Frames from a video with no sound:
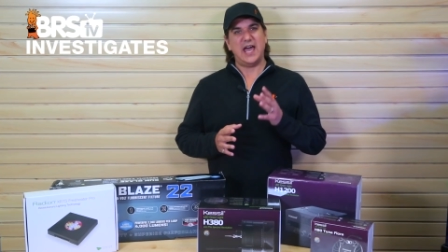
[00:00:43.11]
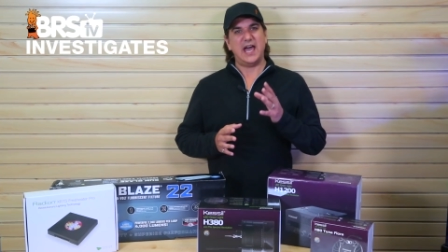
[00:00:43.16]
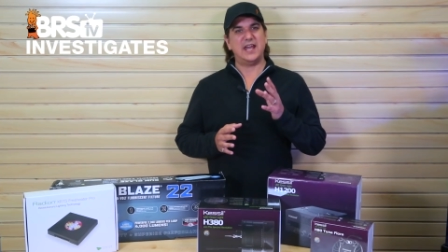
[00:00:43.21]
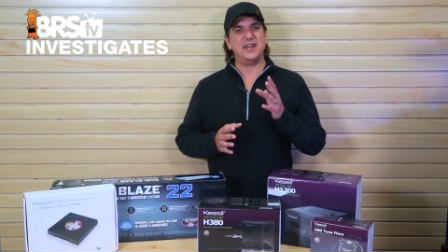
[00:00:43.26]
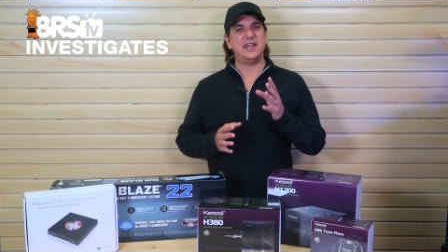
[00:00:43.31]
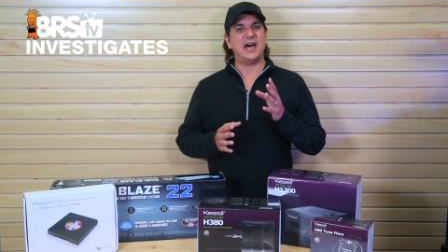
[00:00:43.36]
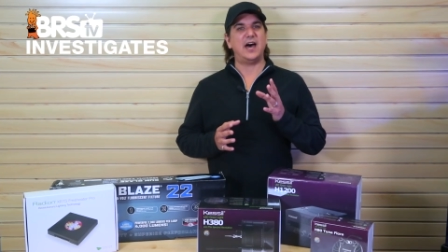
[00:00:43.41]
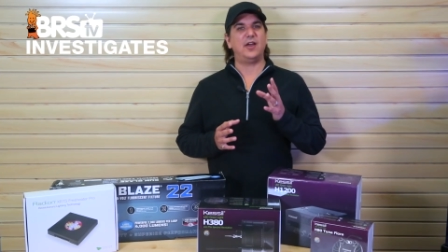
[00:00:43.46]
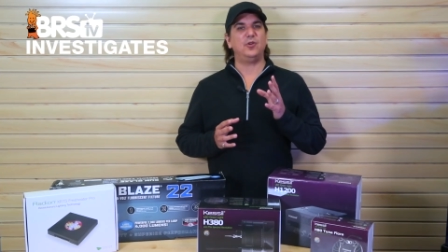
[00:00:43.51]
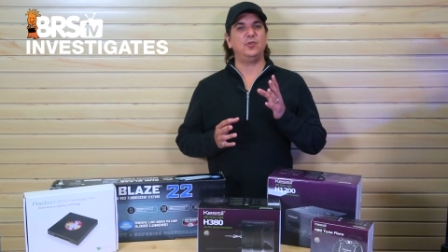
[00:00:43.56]

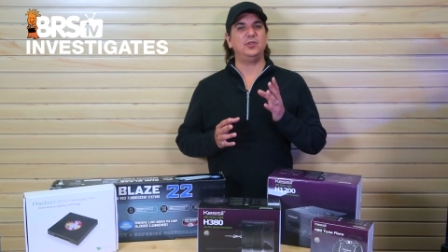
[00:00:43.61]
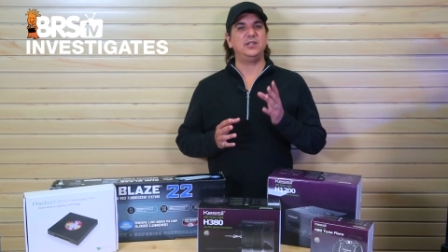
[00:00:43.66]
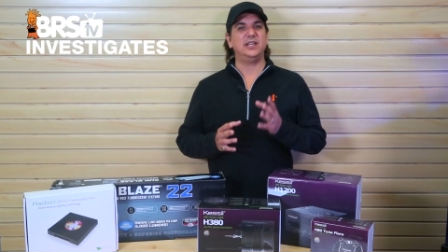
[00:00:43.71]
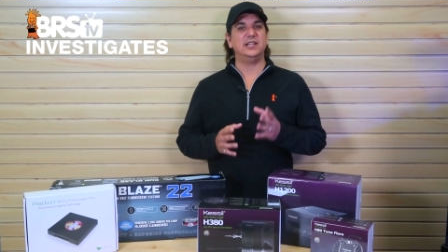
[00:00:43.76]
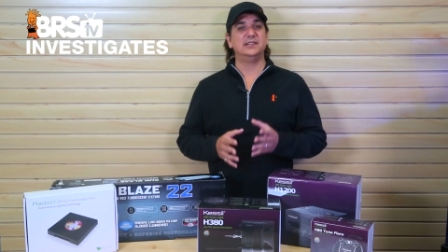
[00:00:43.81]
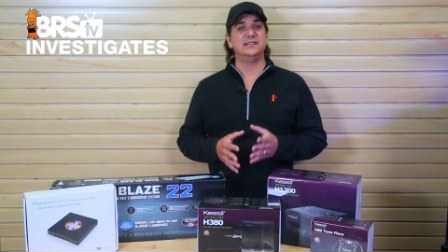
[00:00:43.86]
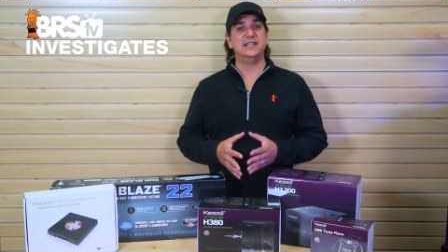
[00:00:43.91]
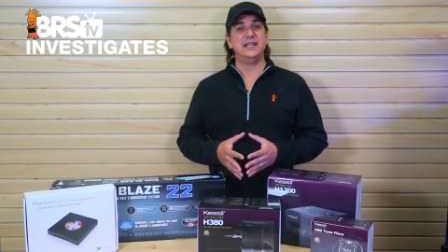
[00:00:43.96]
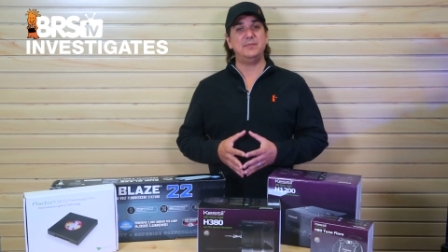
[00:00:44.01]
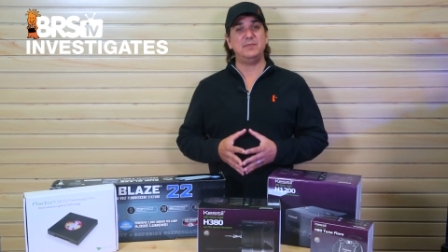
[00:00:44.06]
at not
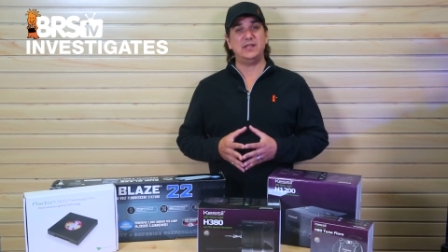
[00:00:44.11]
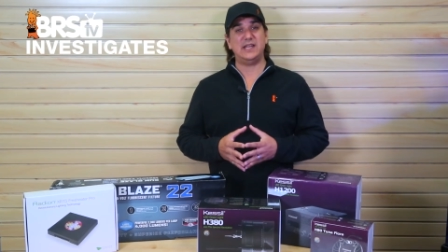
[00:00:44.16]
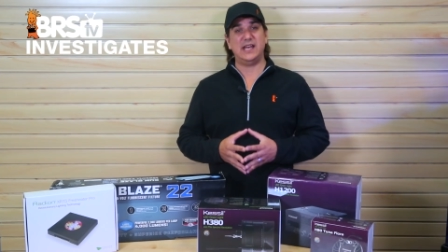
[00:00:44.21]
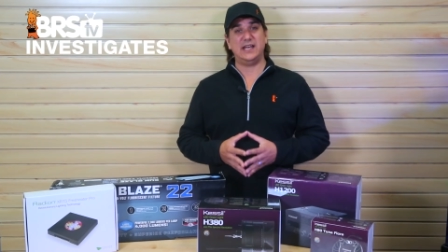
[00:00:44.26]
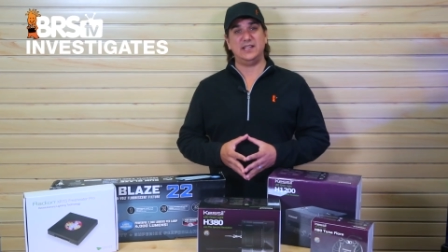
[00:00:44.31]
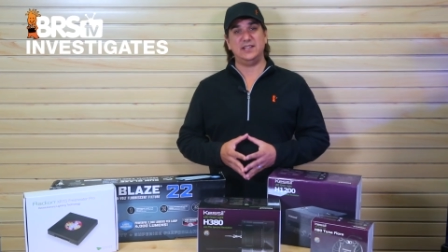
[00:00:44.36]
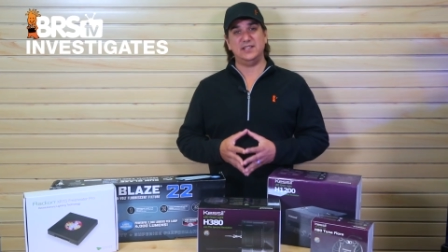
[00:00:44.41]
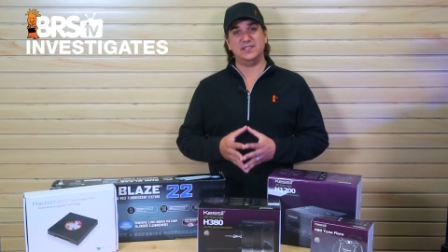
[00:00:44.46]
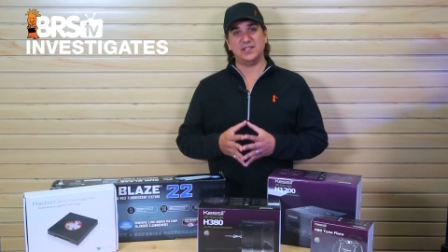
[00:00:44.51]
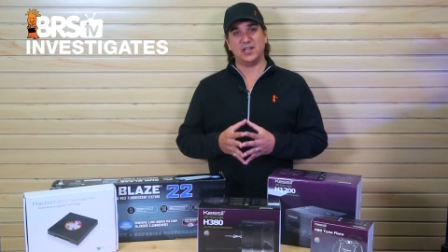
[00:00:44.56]
only
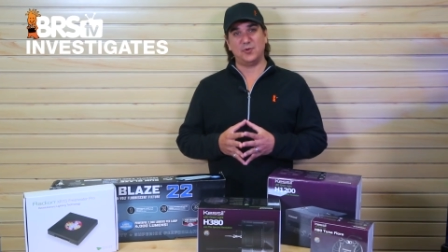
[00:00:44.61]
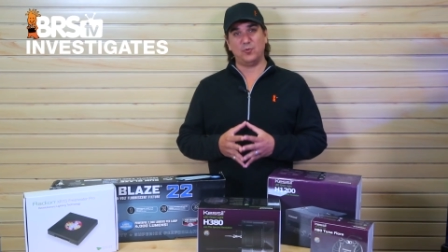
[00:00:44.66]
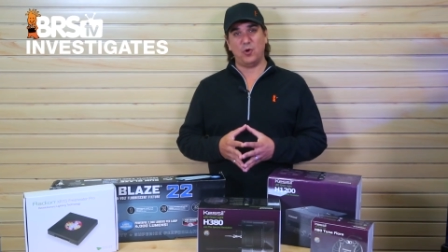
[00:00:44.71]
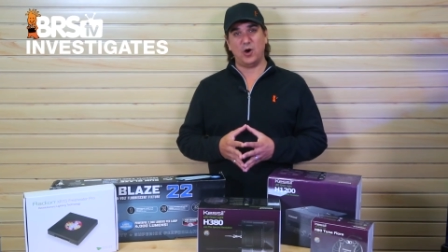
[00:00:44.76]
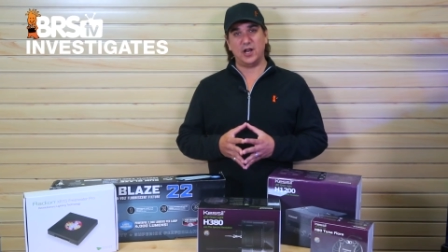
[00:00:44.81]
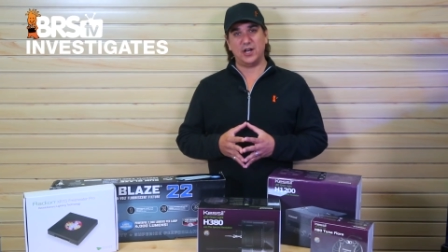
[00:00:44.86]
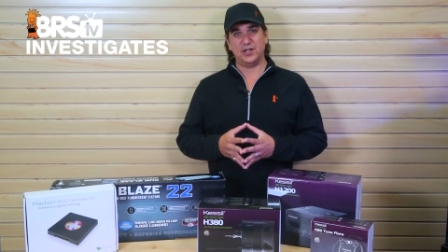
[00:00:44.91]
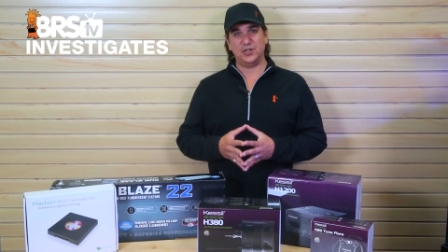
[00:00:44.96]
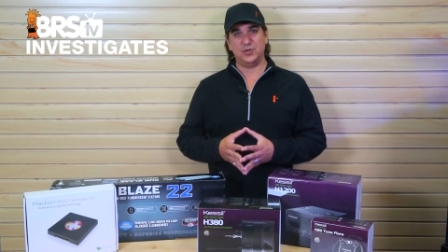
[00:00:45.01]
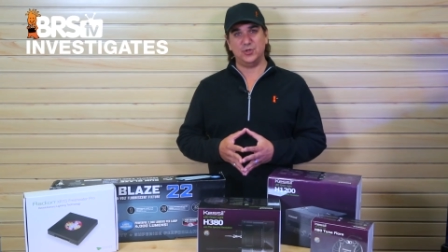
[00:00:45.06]
eliminating these
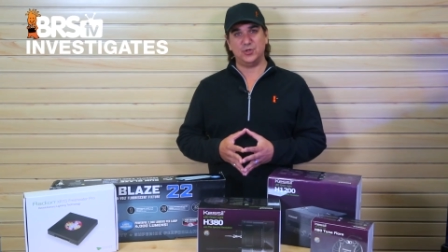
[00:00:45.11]
unwanted